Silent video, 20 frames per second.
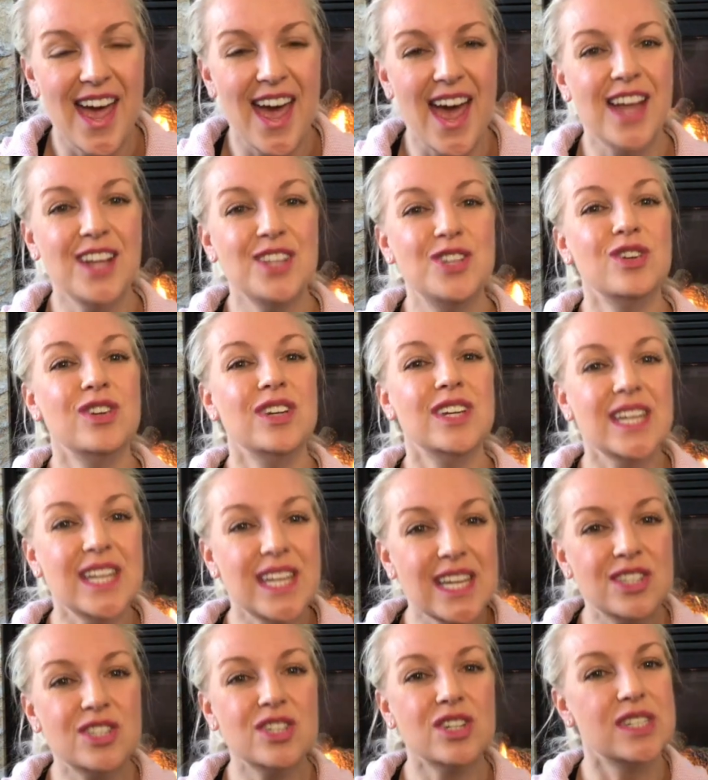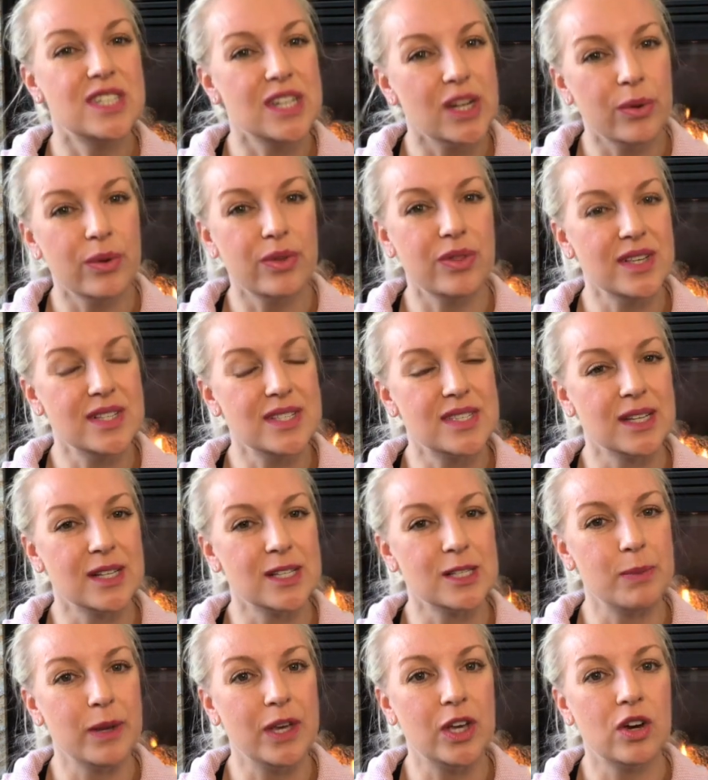And you need to deal with these
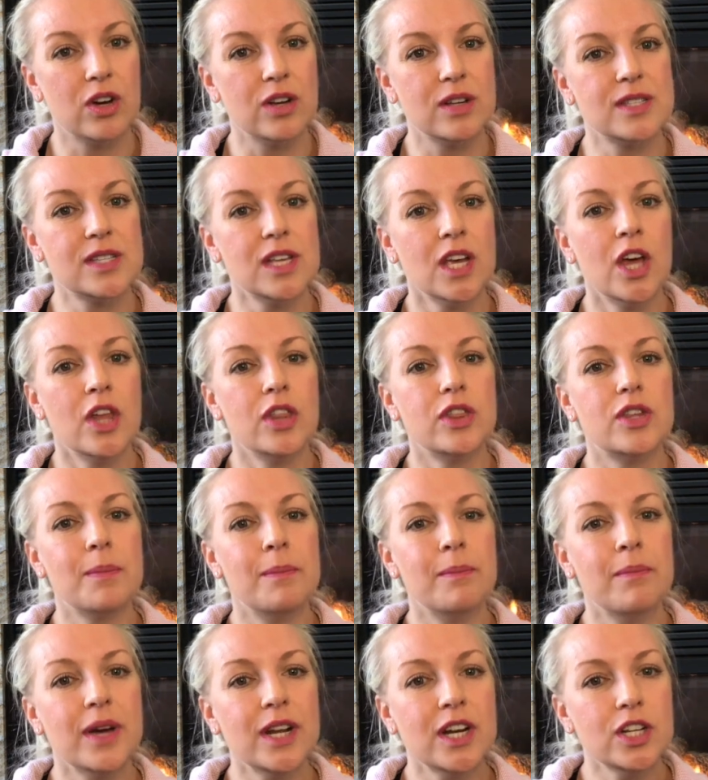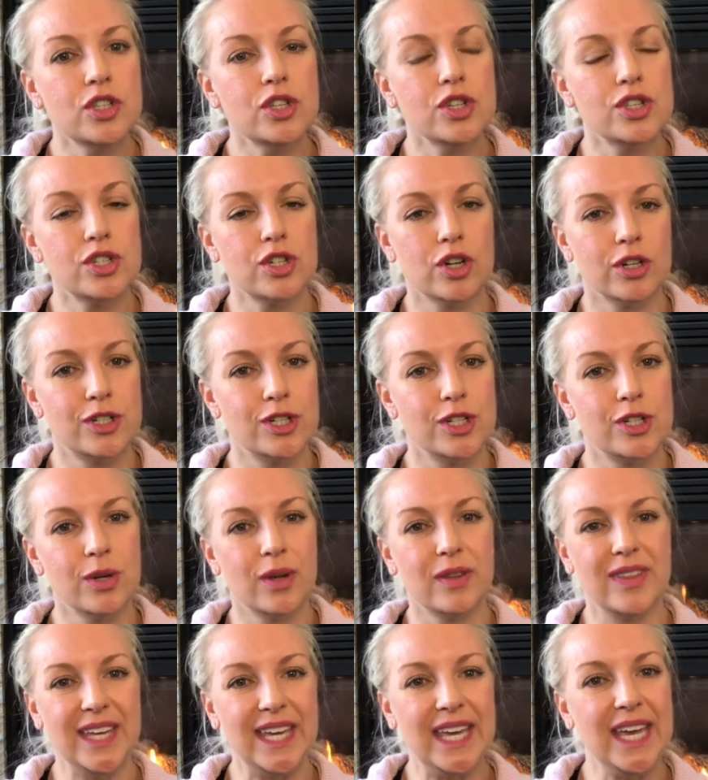things, because the minute you start to do
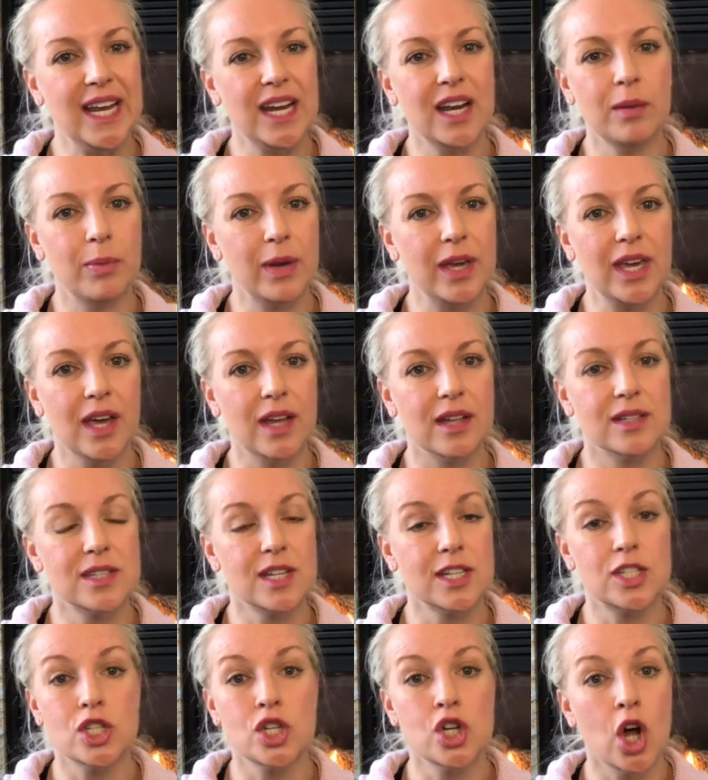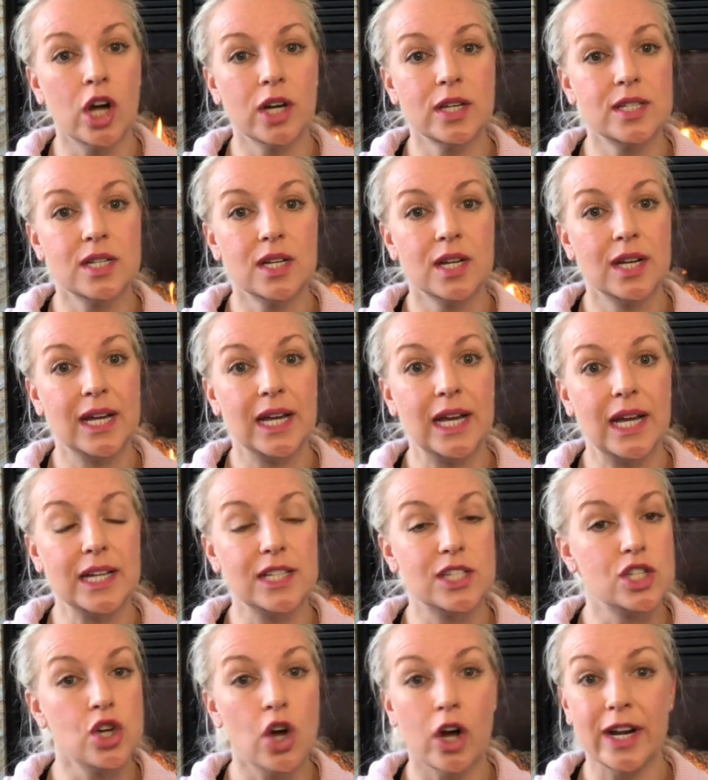it, the healing begins. It's not
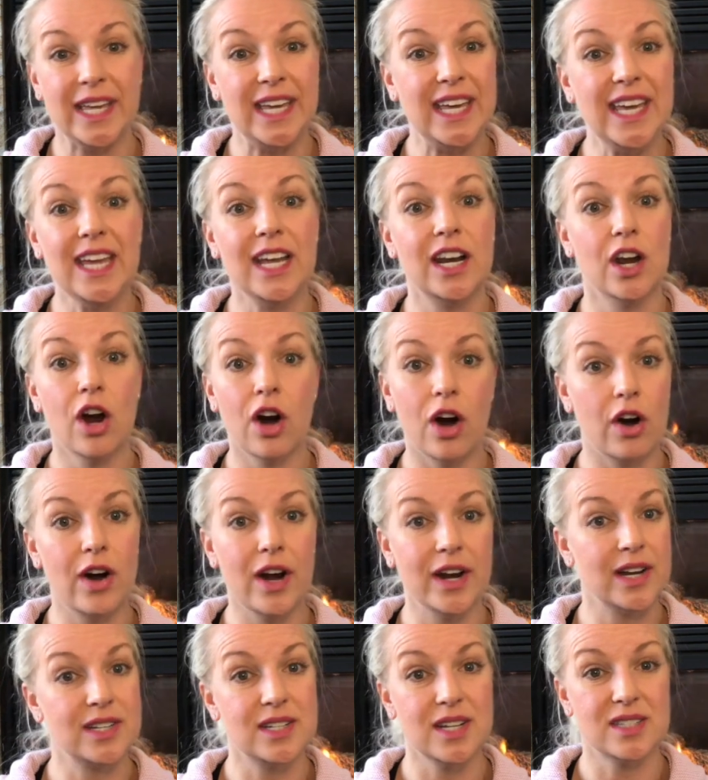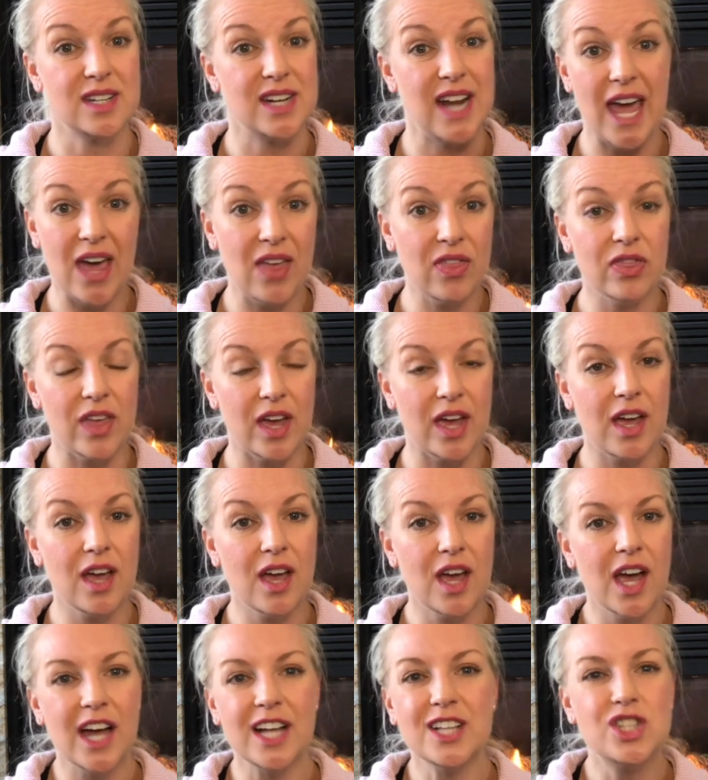a healer and it doesn't end there.
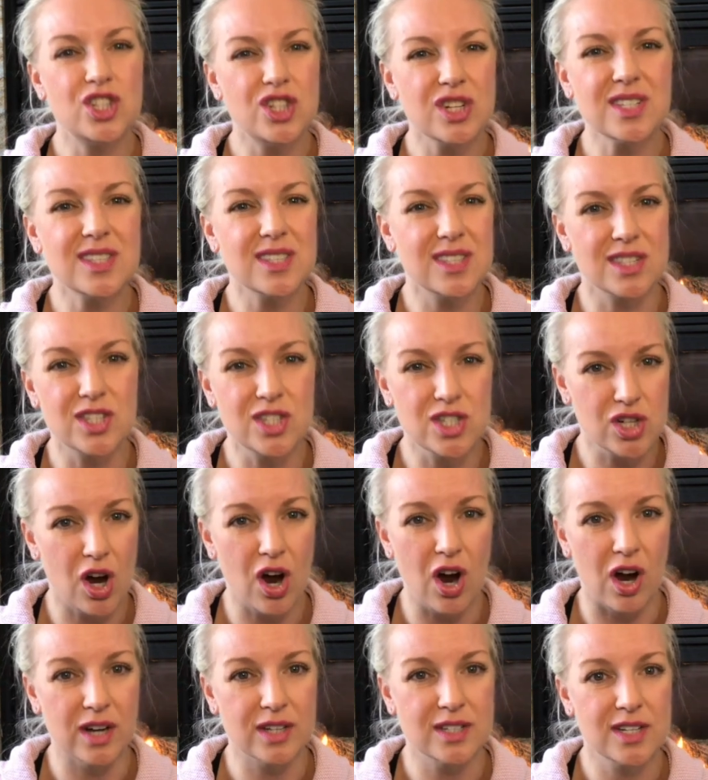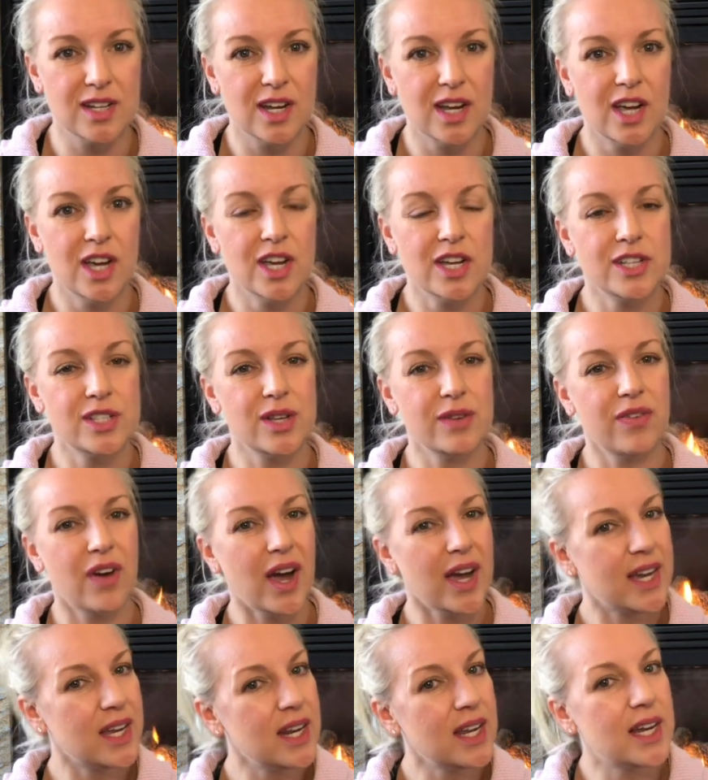It's just the start. So if
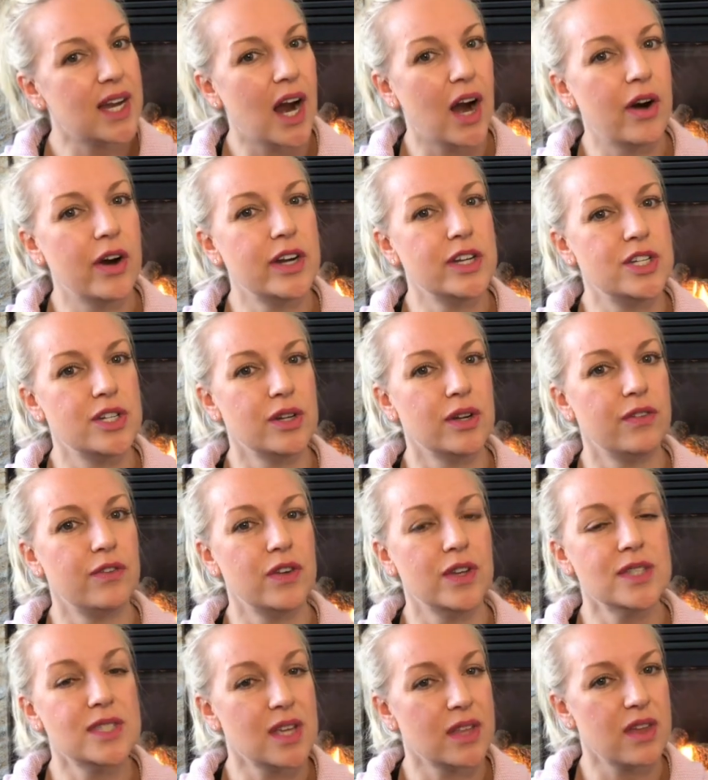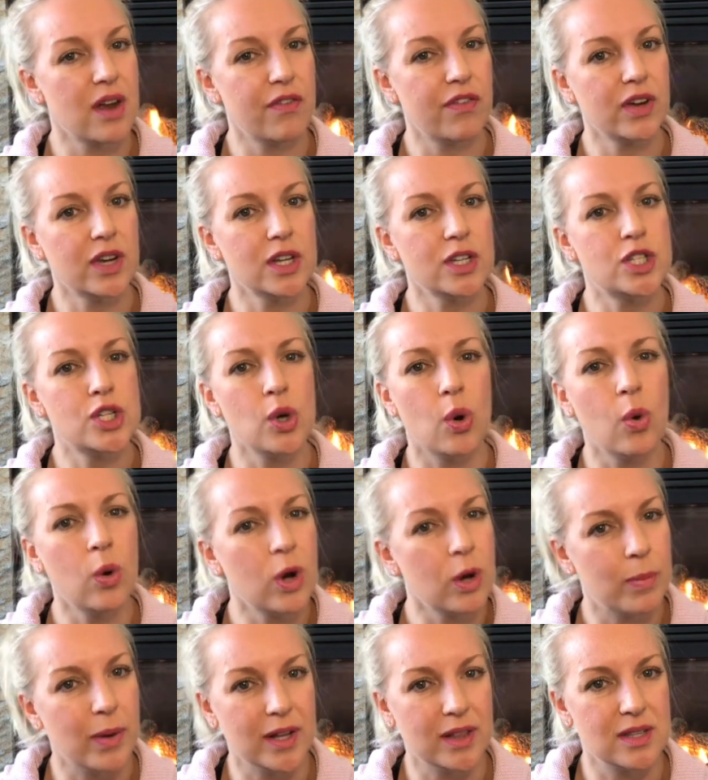I can encourage you, if you're in South Africa,
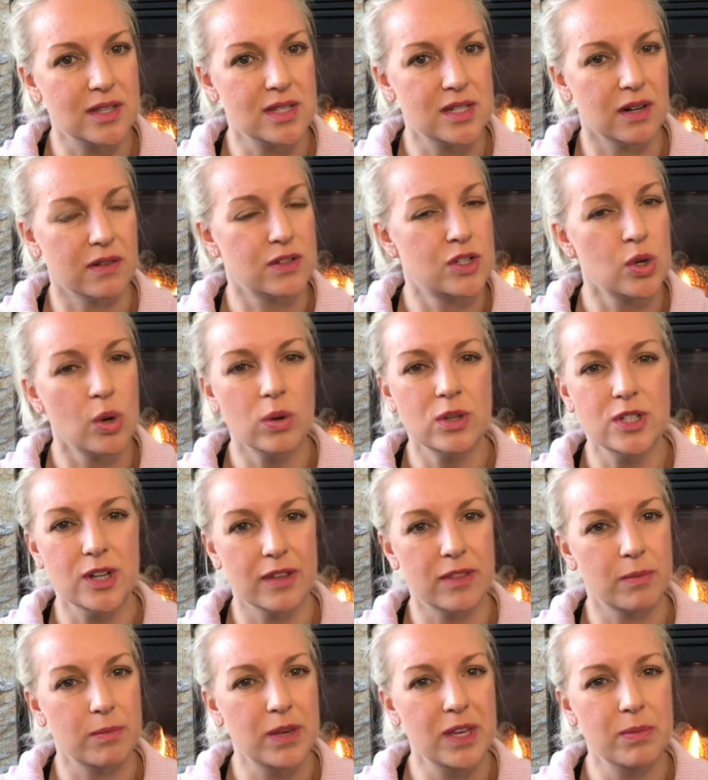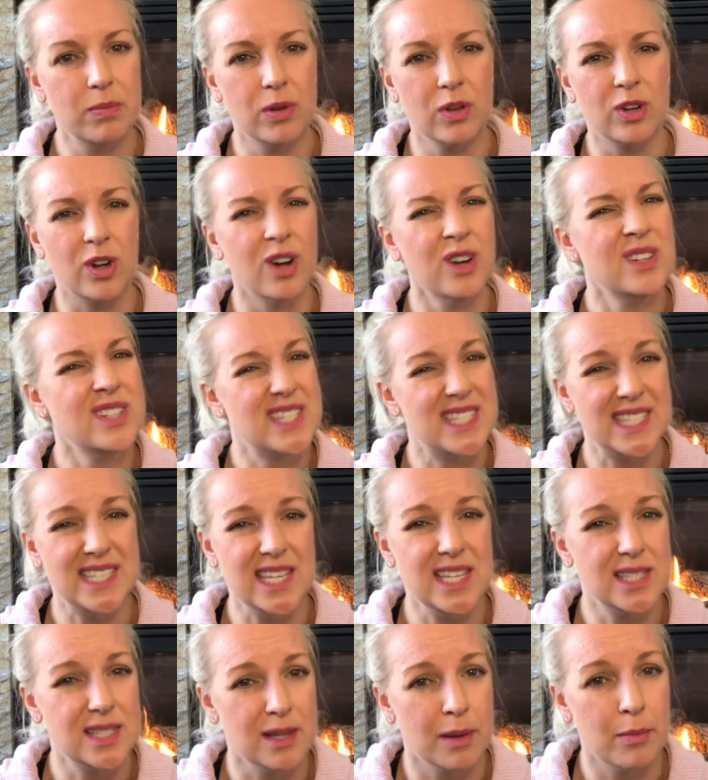talk about the stuff, talk to other people, go and
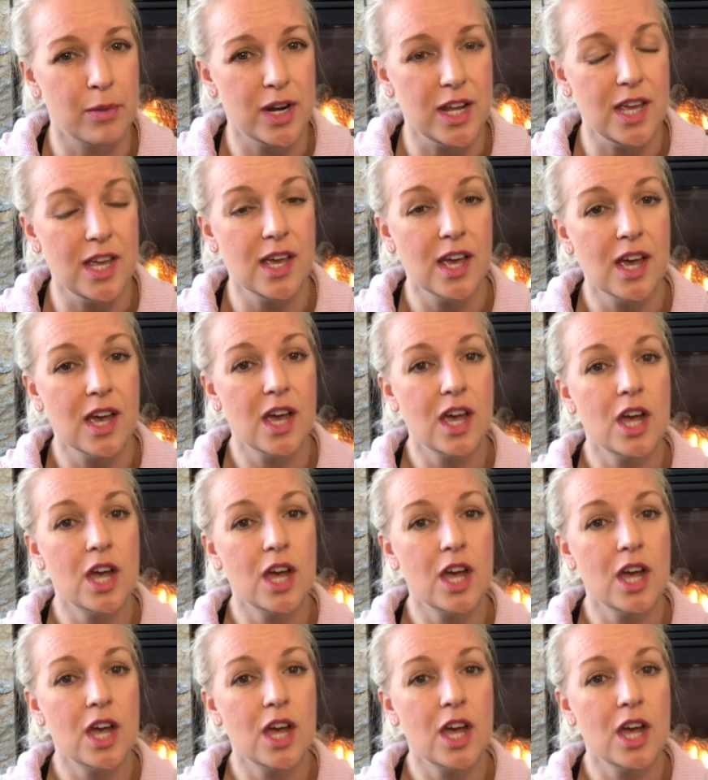see somebody,